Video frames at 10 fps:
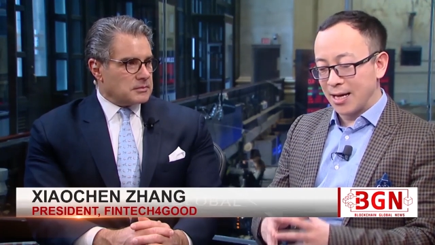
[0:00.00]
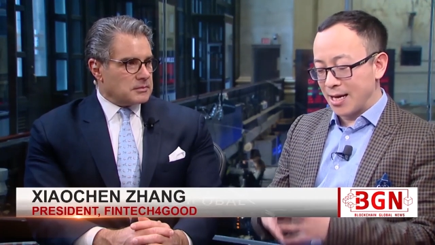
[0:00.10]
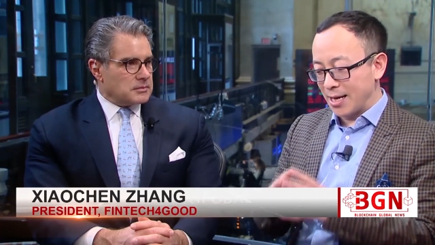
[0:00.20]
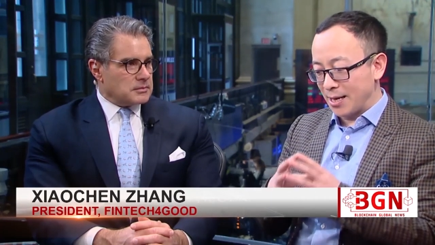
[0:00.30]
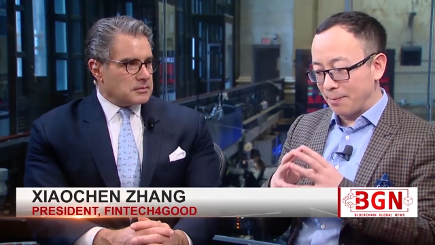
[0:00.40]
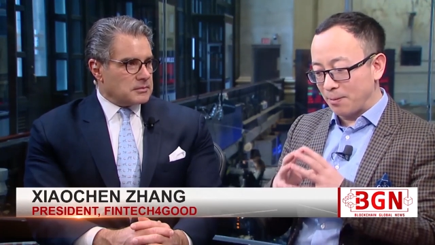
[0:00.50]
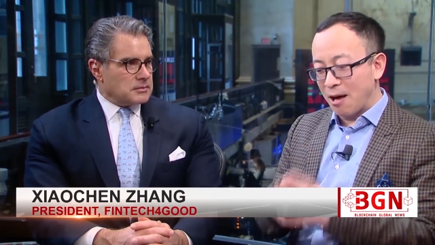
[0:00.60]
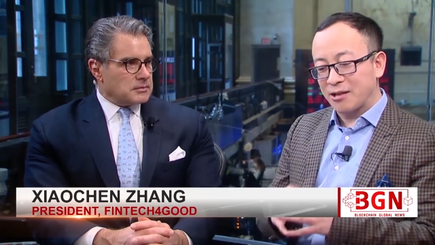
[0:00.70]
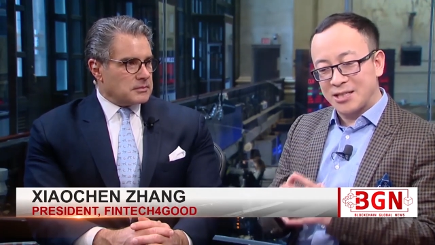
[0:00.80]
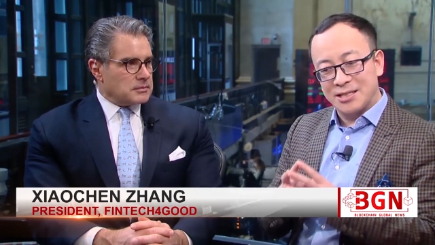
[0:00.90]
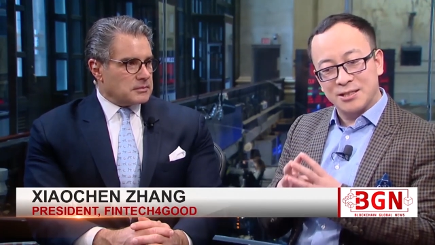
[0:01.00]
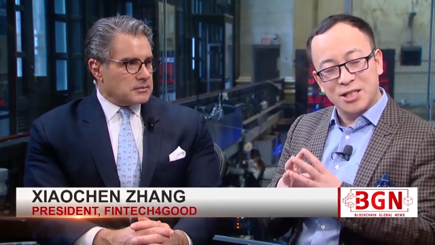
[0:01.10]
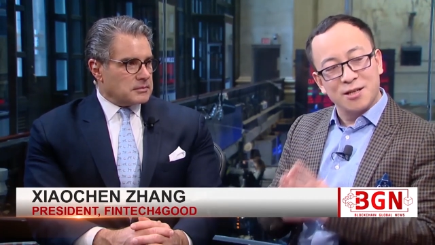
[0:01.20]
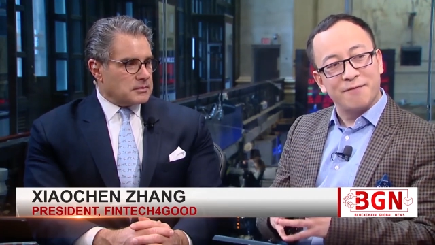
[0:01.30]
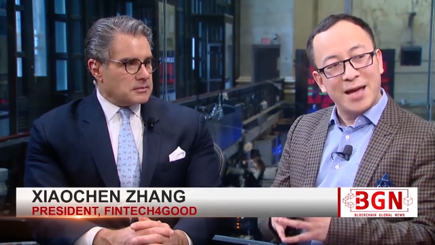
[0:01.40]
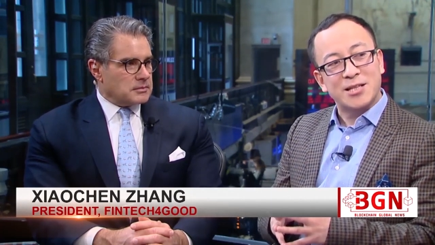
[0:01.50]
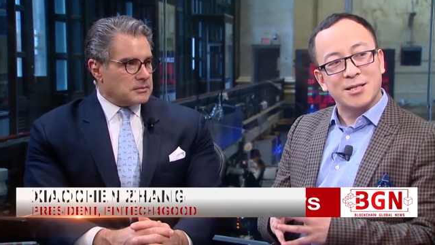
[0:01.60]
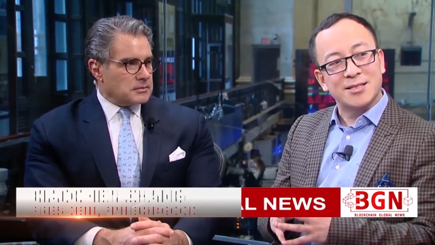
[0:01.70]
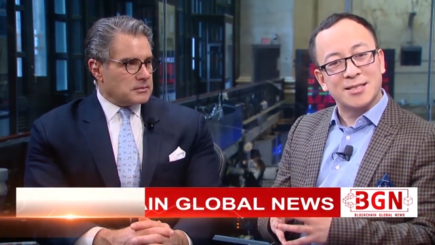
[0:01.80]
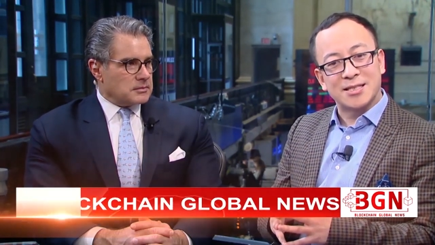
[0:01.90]
Speaker 1: uh, blockchain
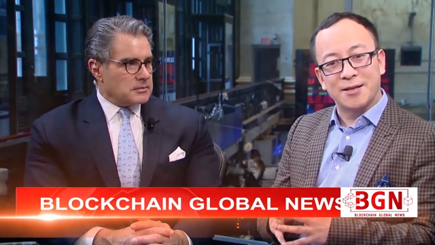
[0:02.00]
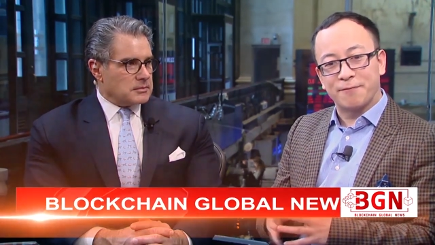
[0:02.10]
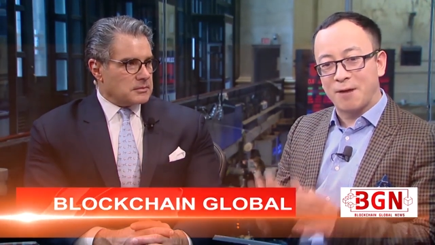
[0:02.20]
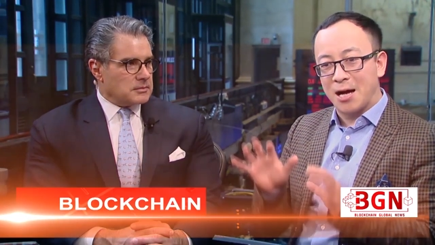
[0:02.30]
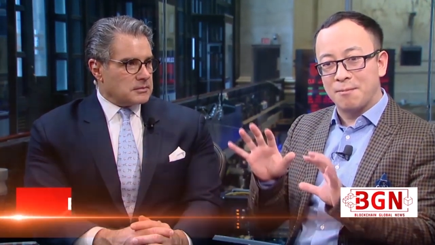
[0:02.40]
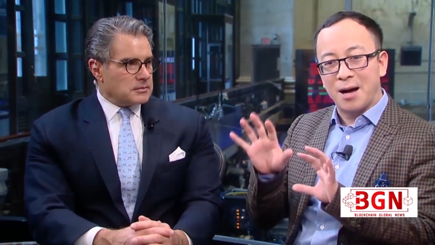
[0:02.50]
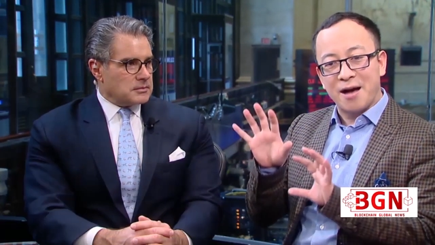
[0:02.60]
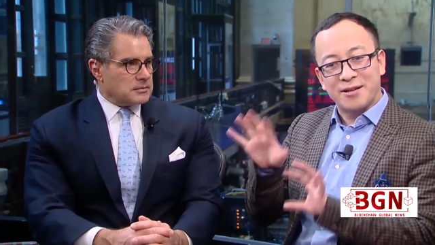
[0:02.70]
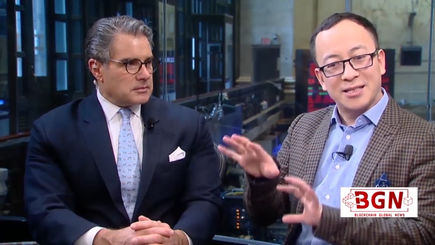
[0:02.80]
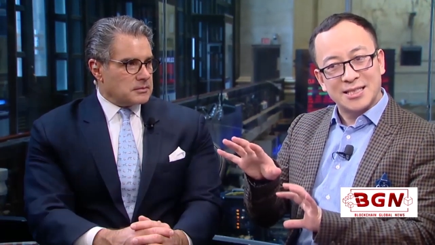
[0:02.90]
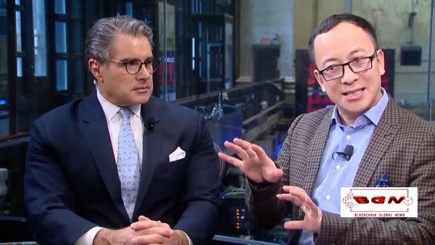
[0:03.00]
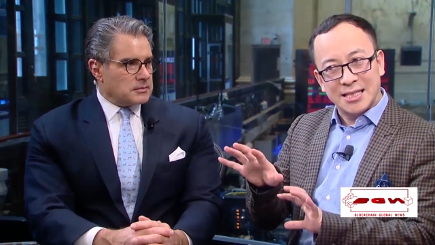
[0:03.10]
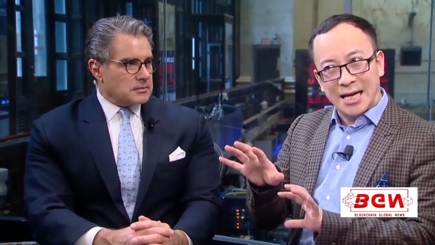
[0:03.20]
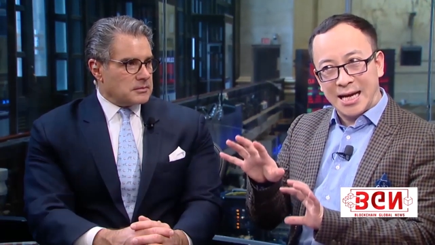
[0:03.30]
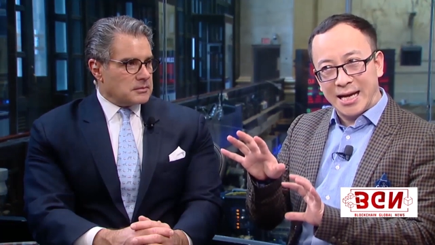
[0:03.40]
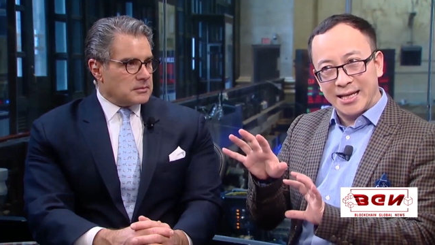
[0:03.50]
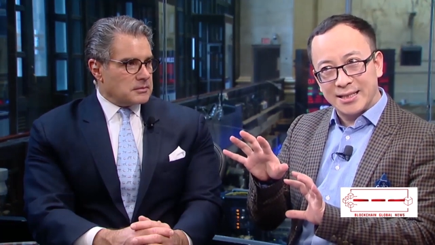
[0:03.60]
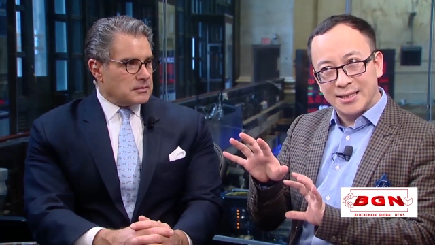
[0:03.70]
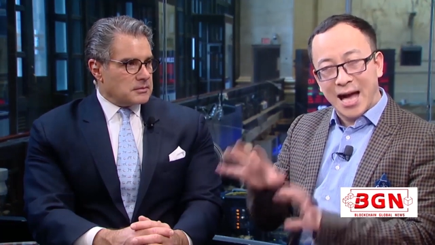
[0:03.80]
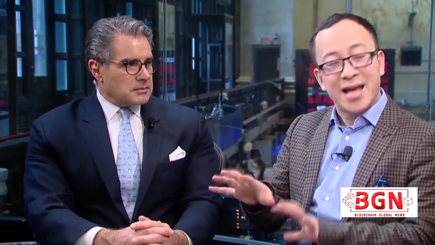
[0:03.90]
innovations uh, from other uh,
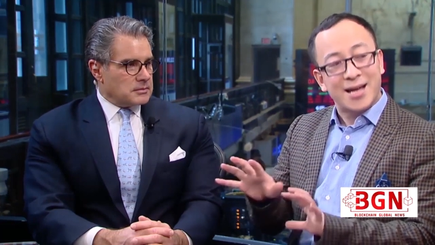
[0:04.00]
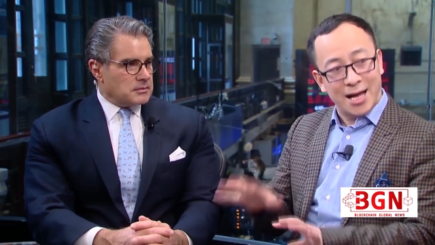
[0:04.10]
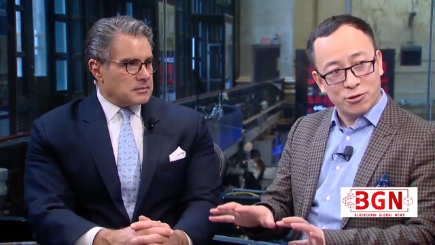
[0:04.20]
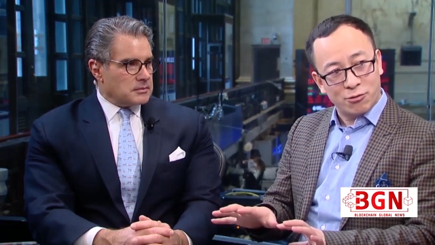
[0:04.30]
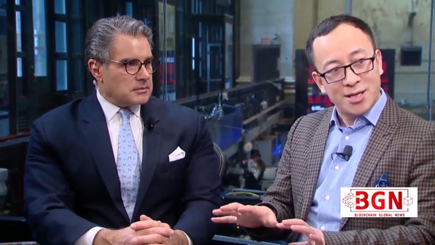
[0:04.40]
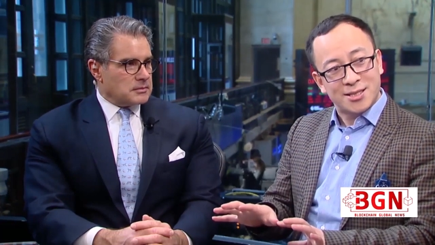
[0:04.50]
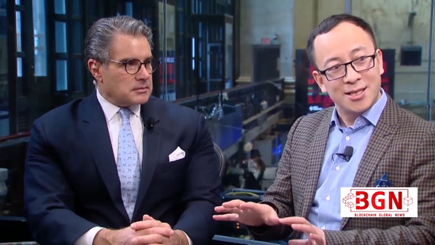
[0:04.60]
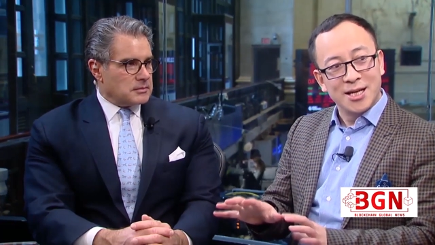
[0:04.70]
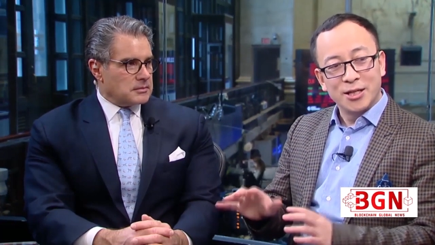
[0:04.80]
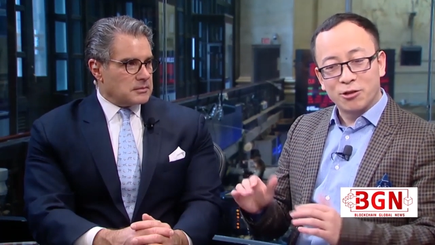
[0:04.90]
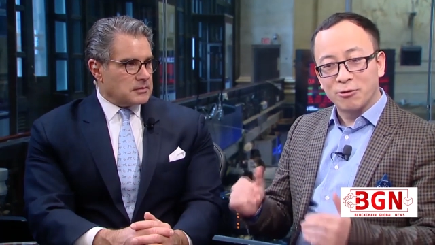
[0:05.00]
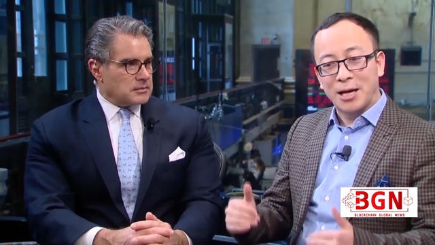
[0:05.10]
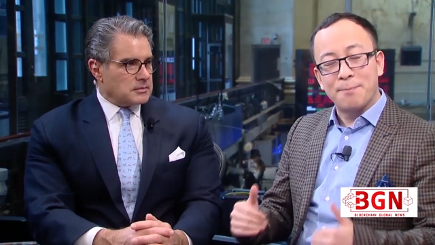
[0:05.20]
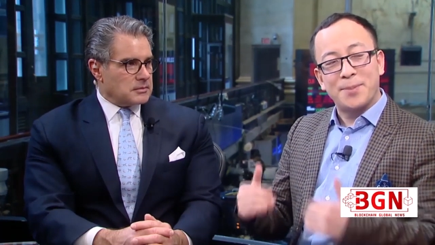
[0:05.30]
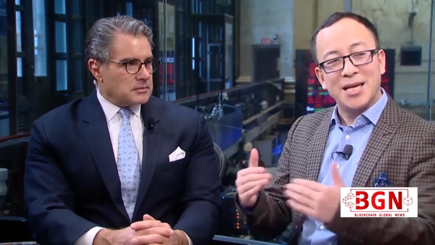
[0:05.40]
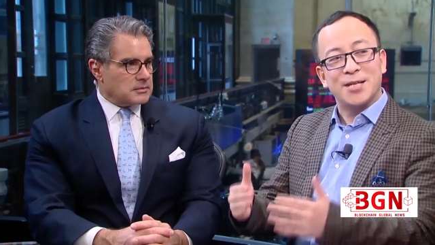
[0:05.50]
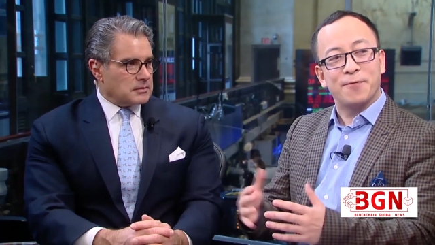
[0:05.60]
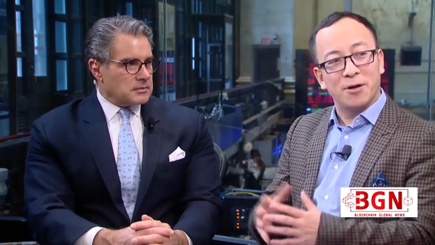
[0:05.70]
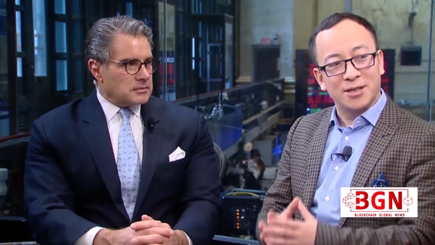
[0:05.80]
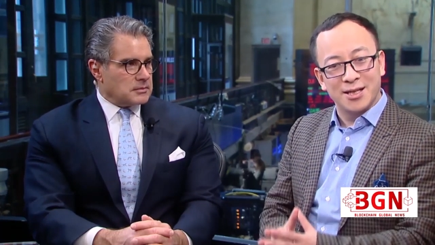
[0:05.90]
nine countries to compete
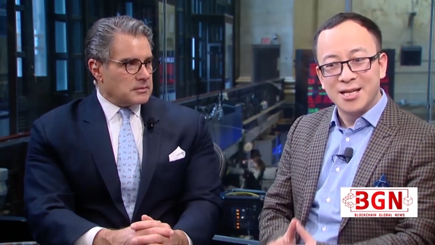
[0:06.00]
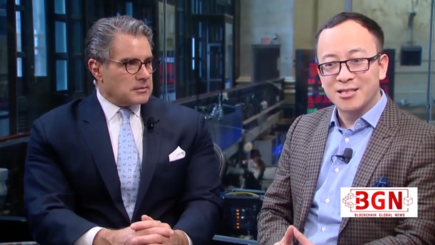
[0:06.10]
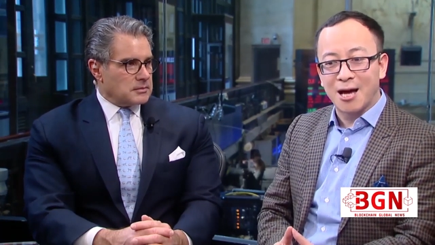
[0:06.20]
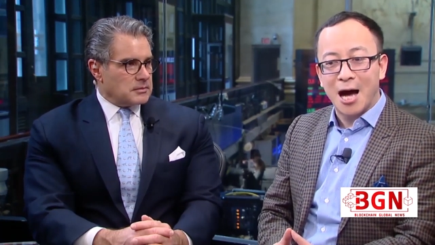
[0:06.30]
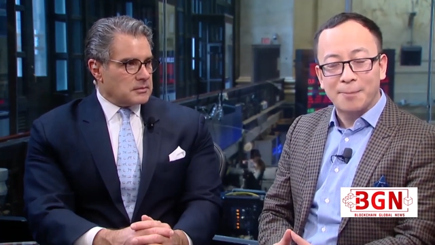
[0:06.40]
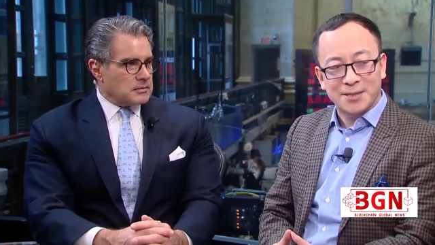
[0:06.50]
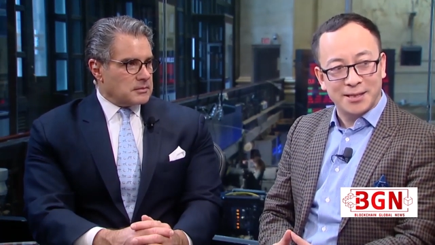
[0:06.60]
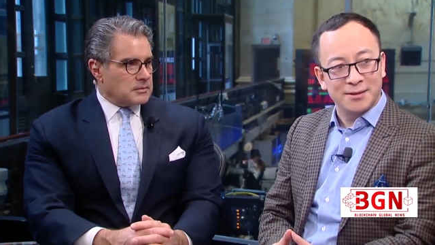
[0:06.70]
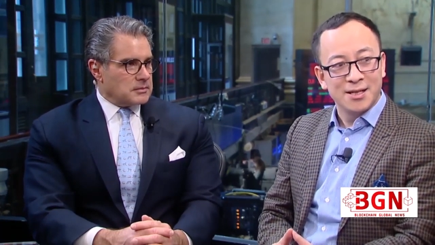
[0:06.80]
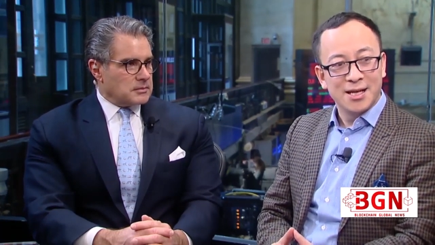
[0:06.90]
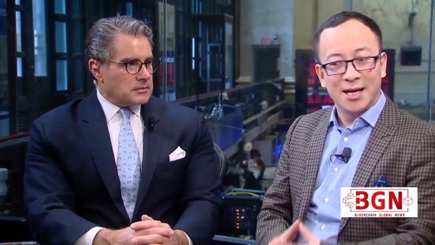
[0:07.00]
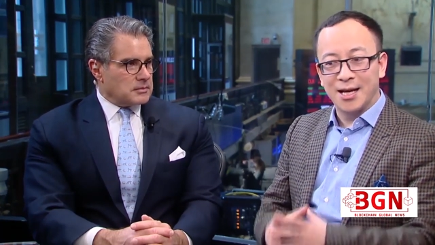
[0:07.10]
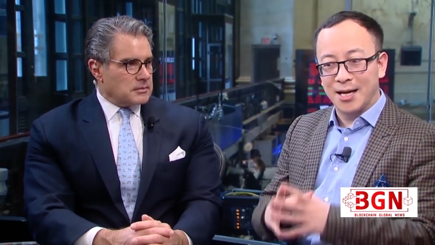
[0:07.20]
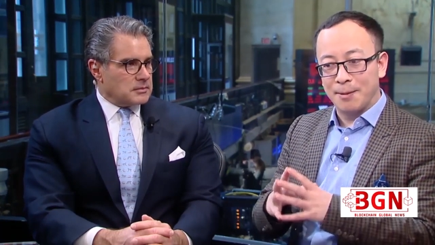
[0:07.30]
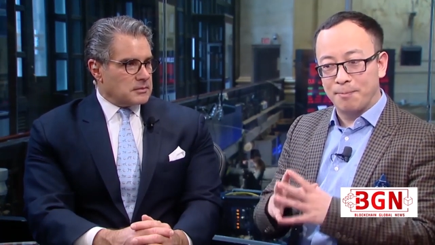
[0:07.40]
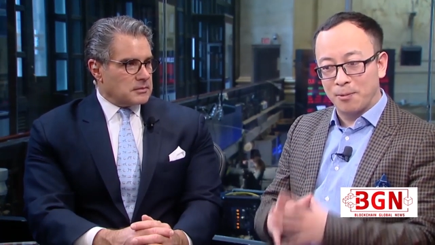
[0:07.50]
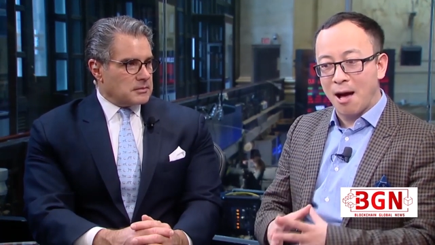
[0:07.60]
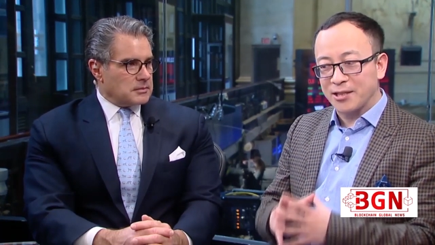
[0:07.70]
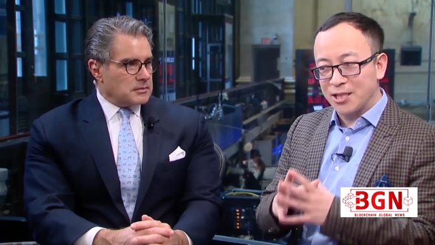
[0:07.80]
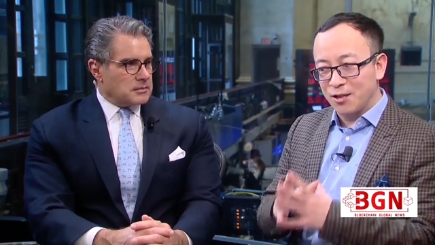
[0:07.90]
for the top ten uh, blockchain